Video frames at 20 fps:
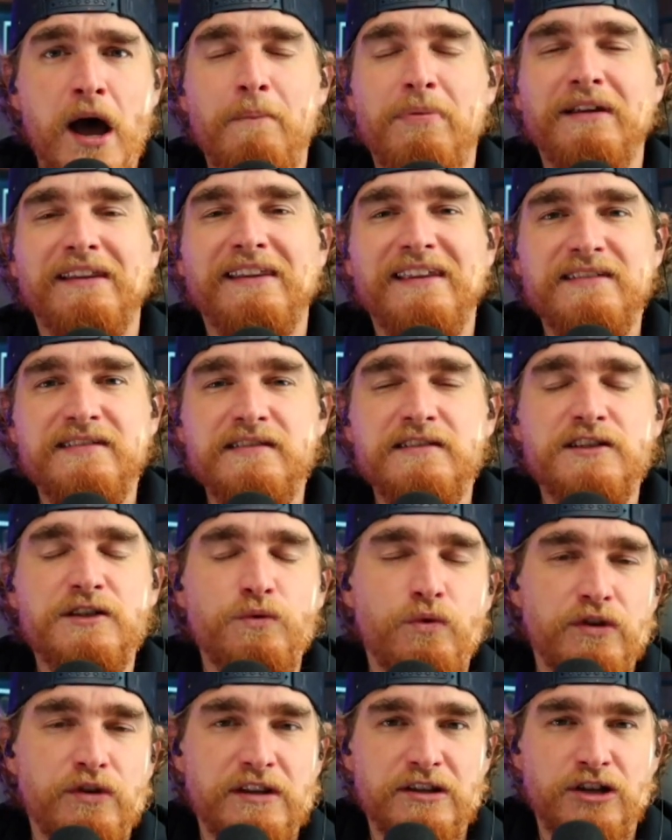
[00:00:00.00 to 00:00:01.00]
But listen to
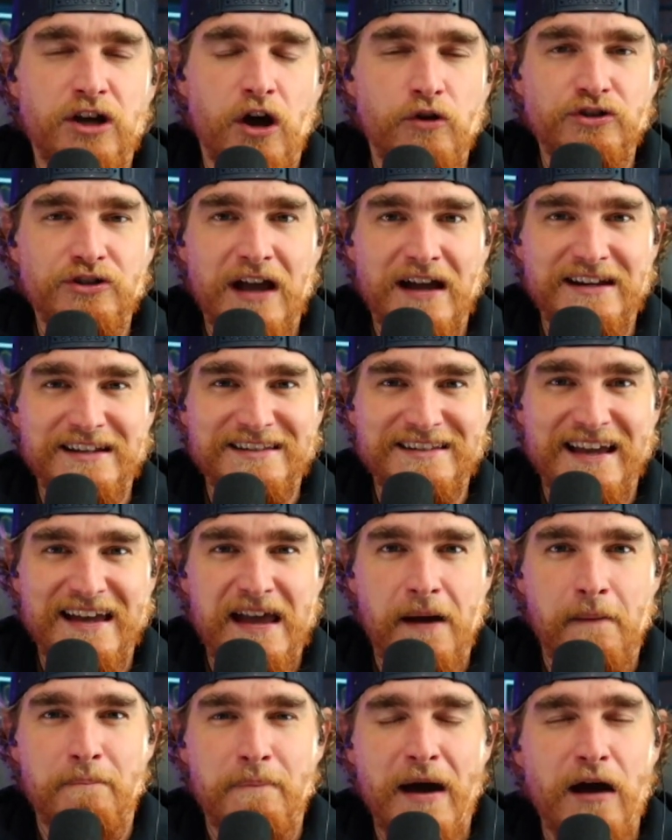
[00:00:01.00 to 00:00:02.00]
what the coach had to say
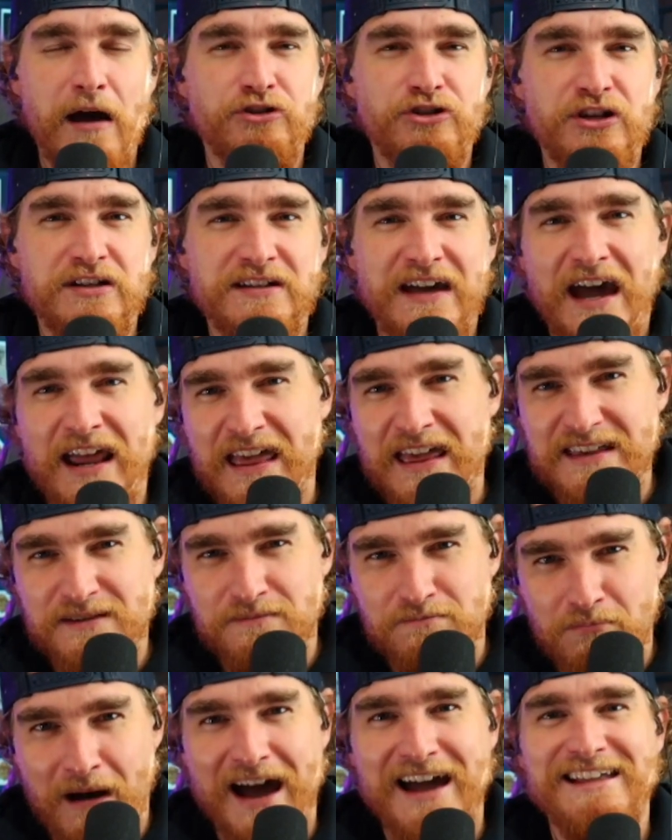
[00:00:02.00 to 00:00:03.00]
about just kind of his
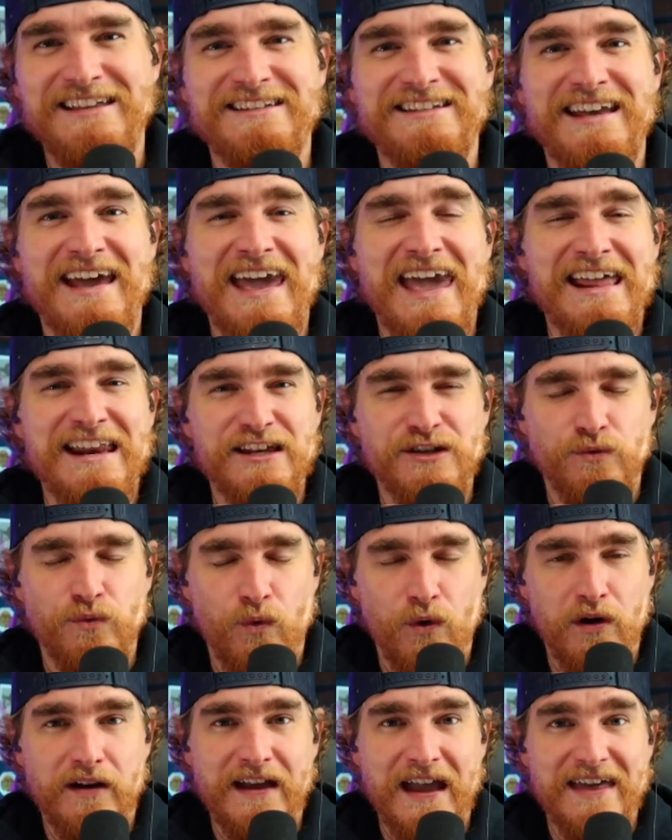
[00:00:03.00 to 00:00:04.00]
mindset and his
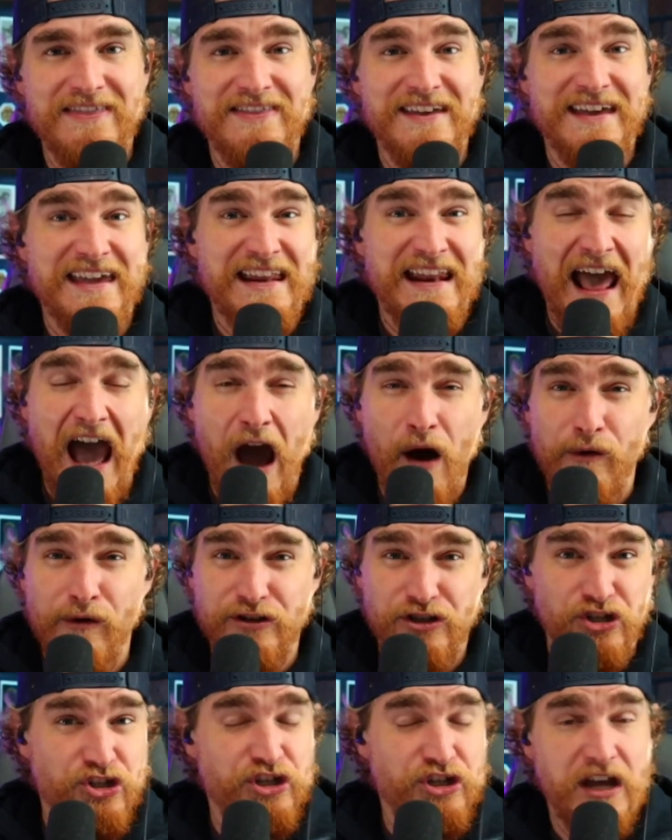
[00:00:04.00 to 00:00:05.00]
work ethic and how
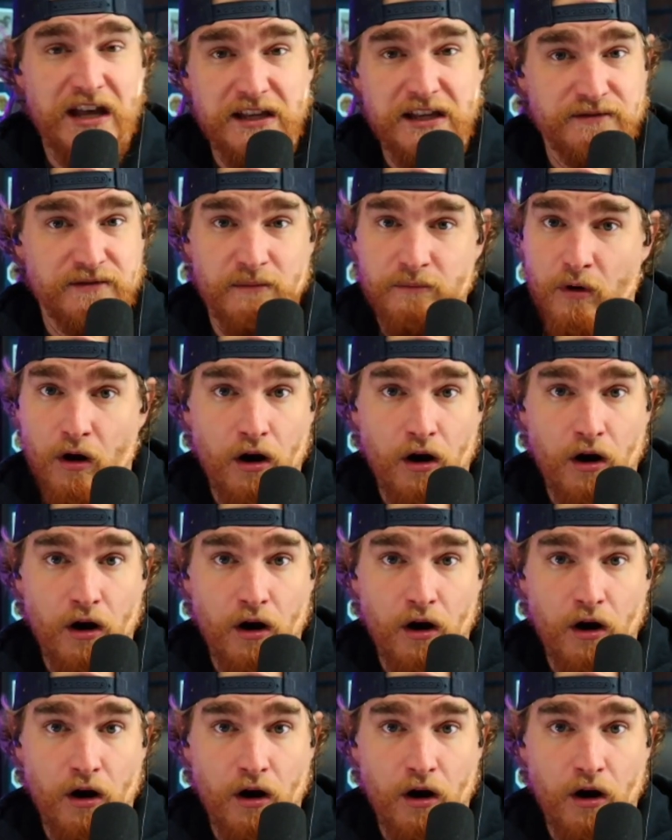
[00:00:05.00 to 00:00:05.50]
it's changed from